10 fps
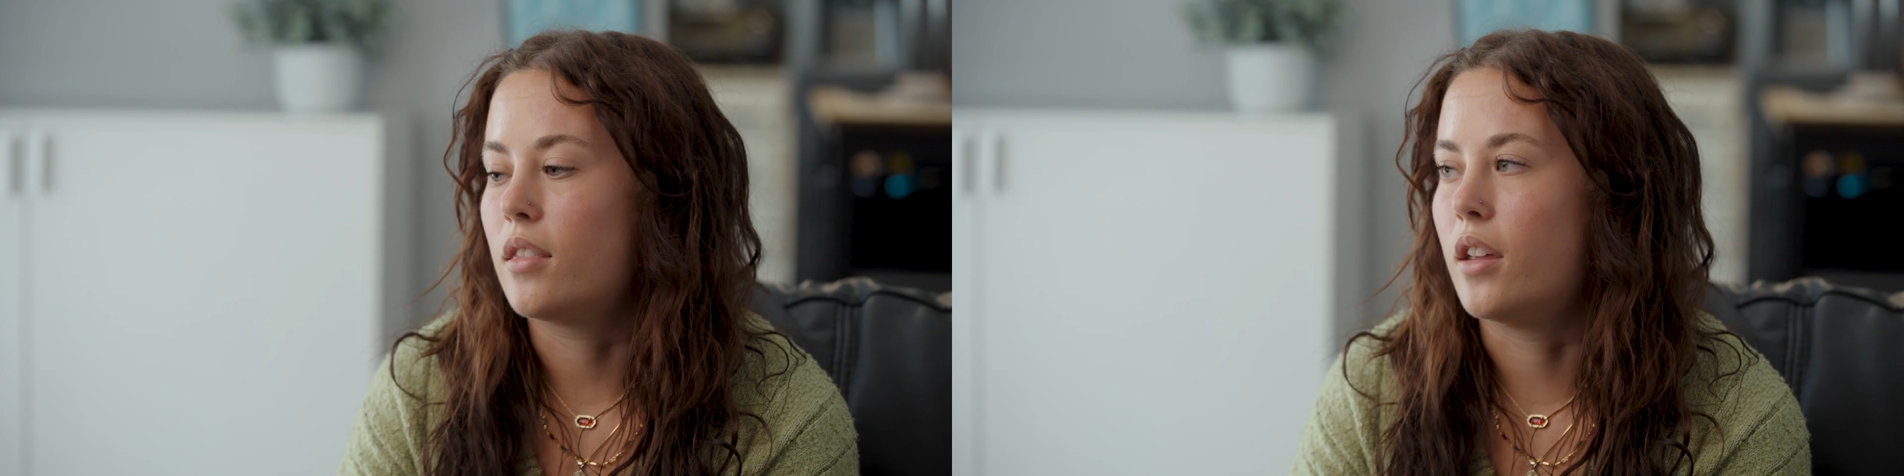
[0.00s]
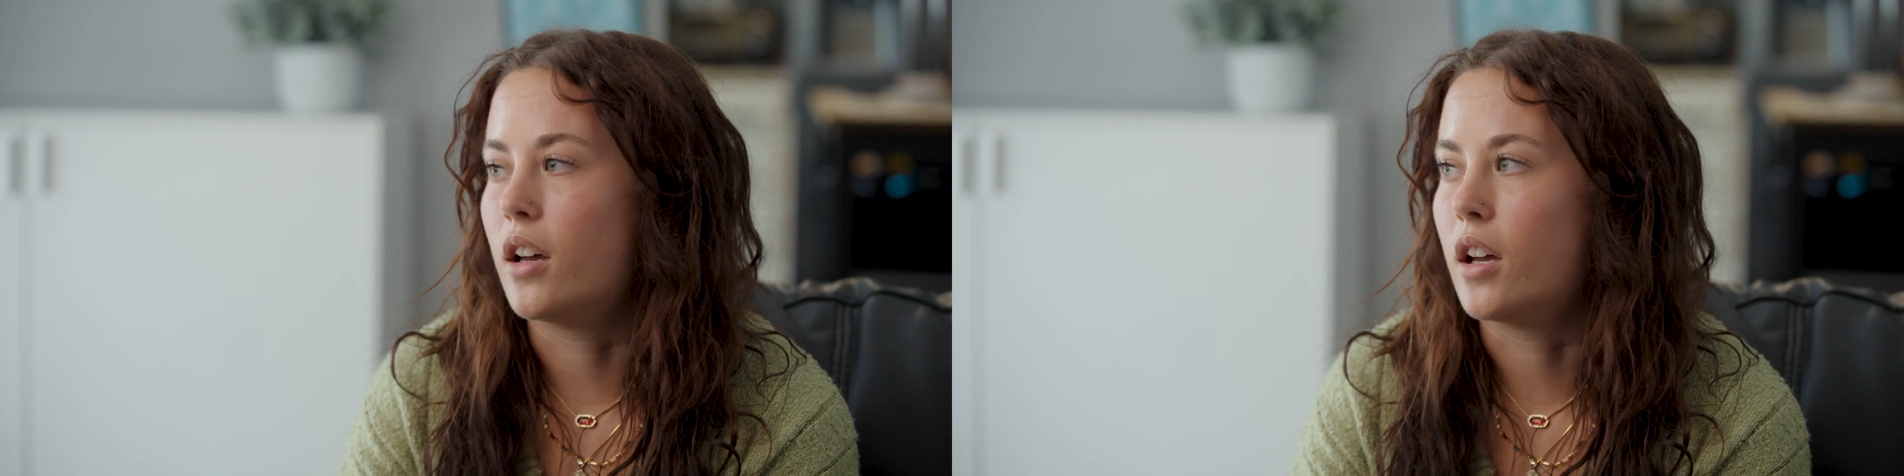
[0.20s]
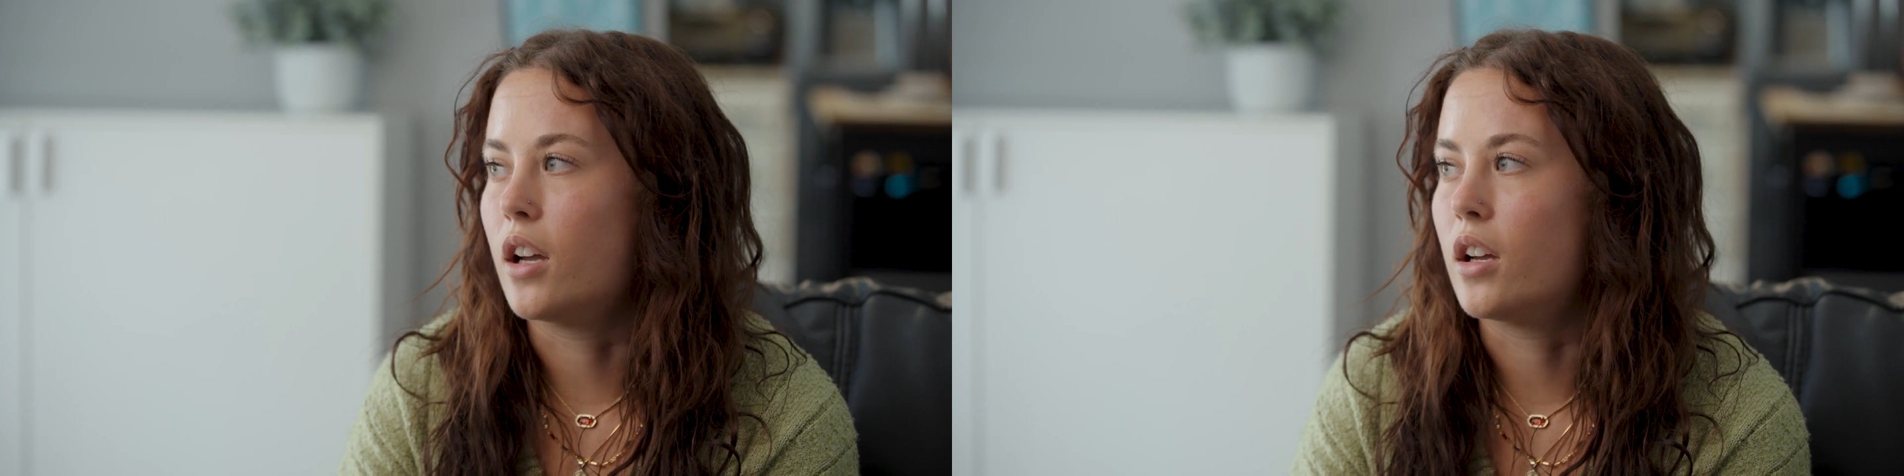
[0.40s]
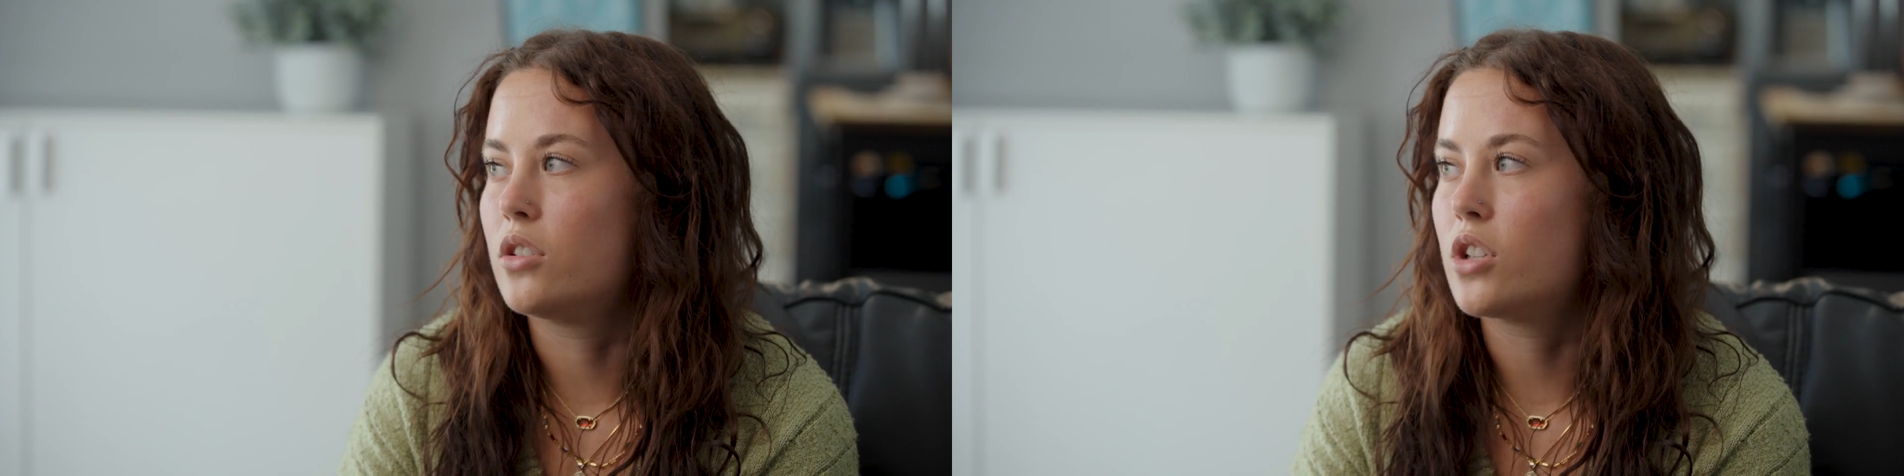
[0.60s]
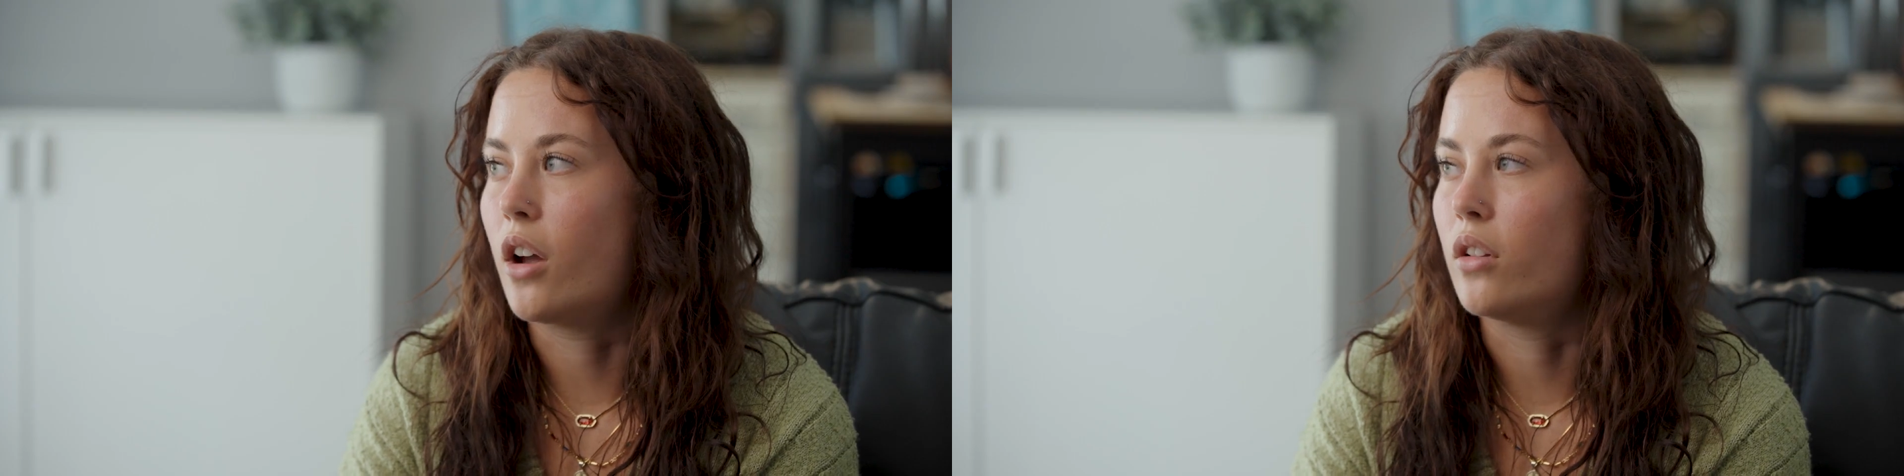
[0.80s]
The
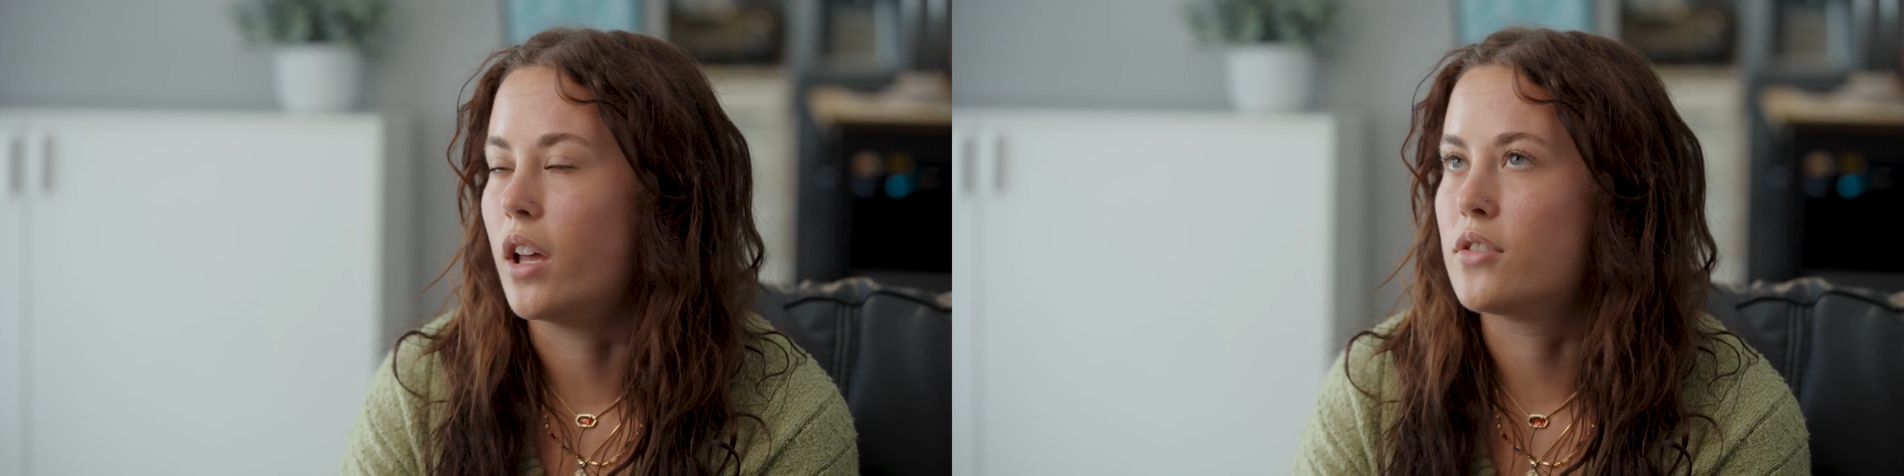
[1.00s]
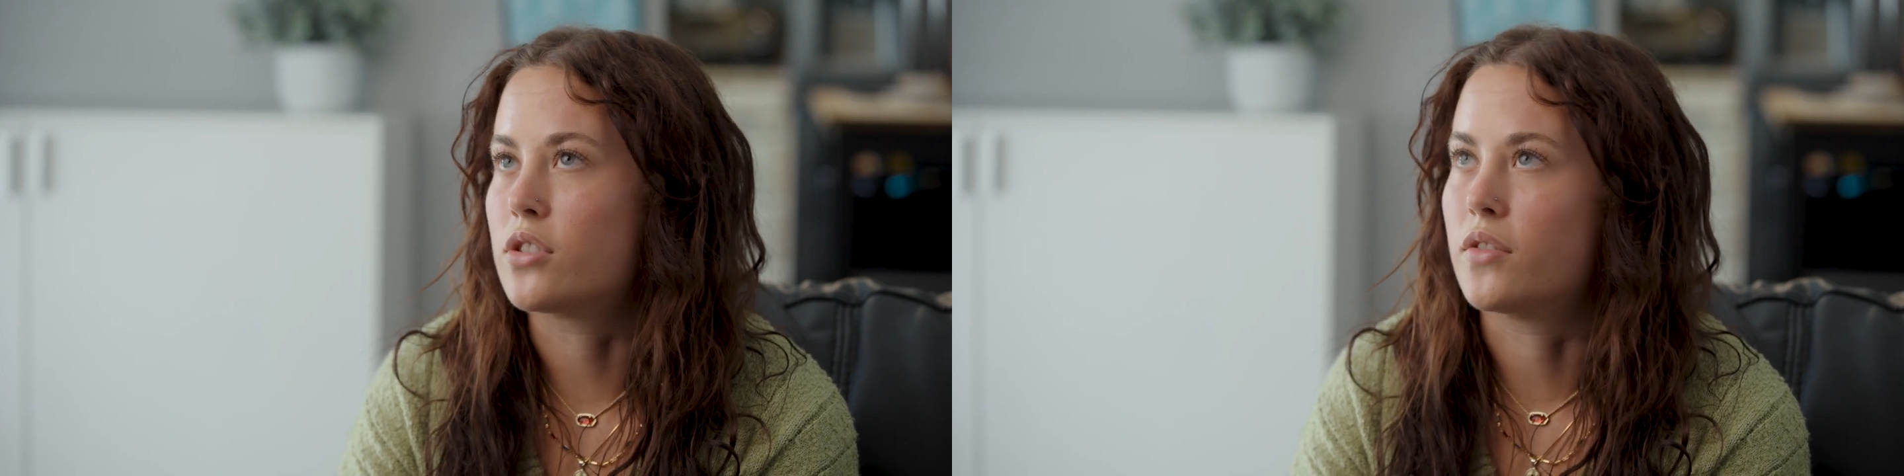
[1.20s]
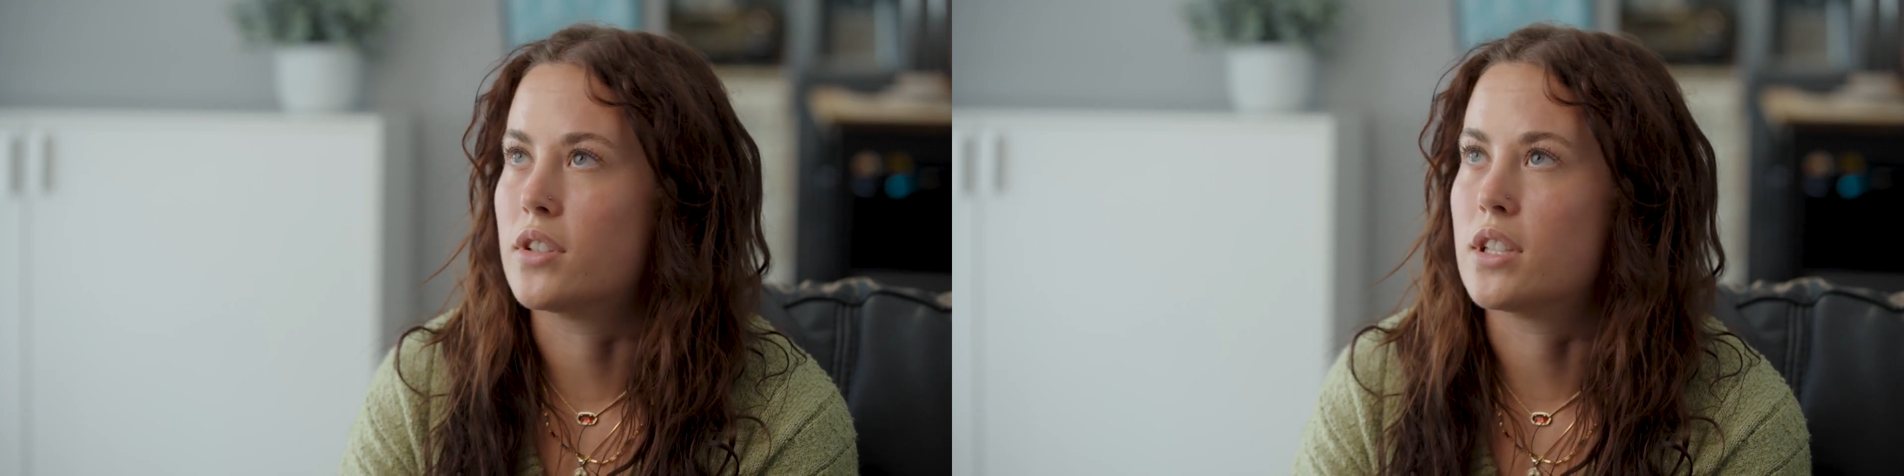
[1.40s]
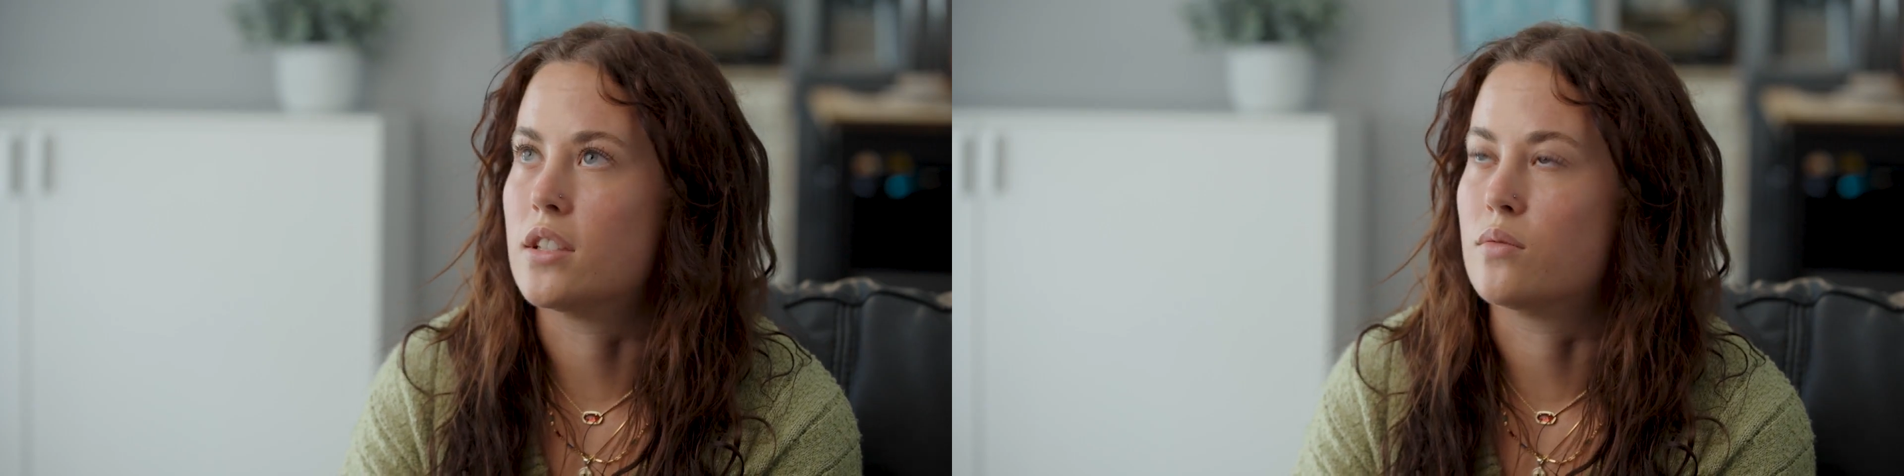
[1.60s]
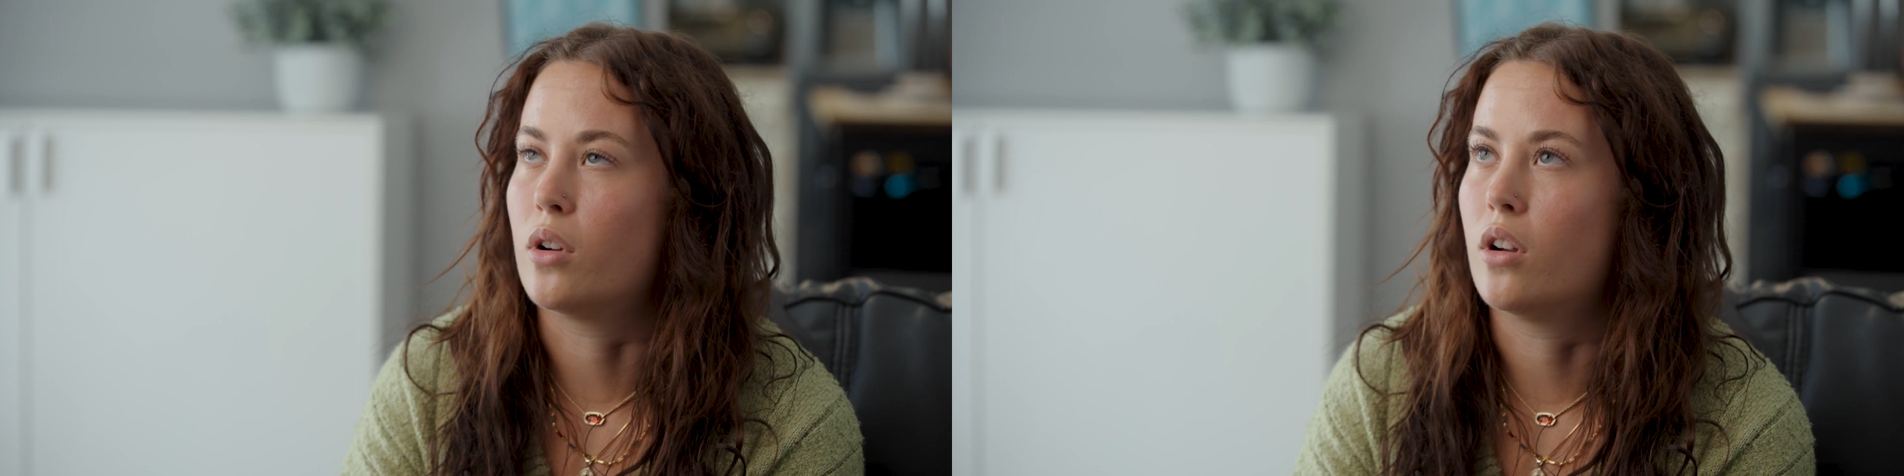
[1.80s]
child life
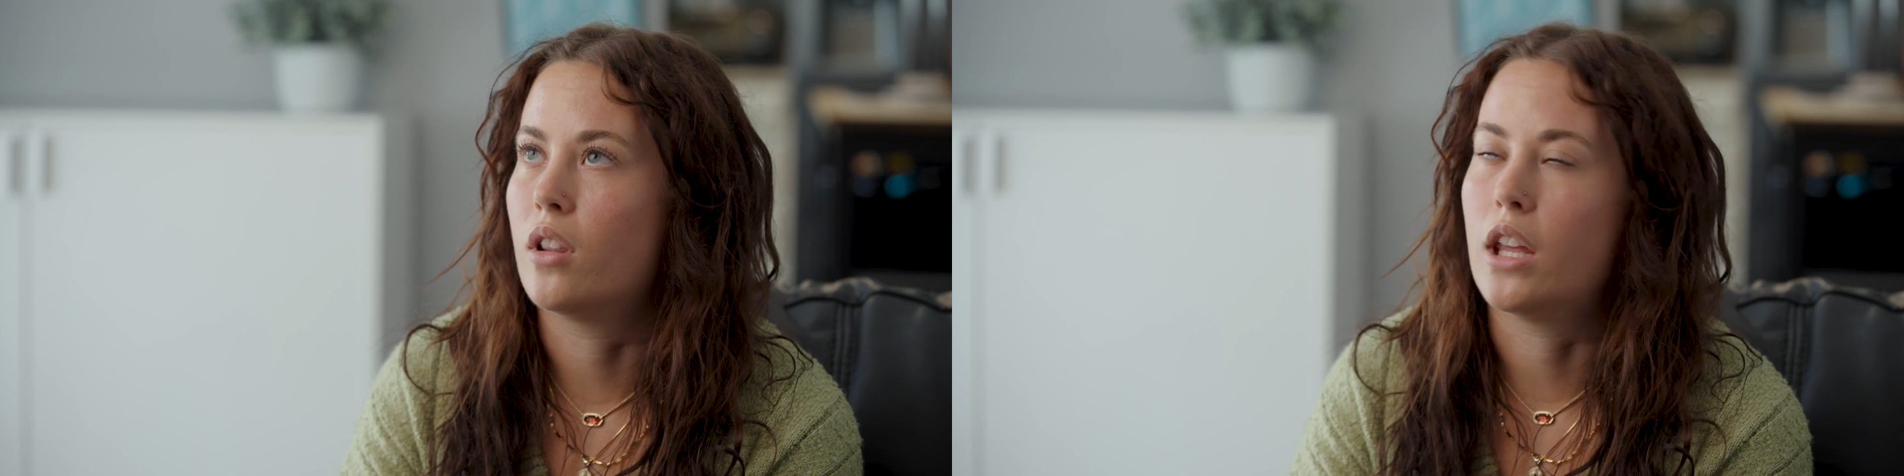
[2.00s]
services would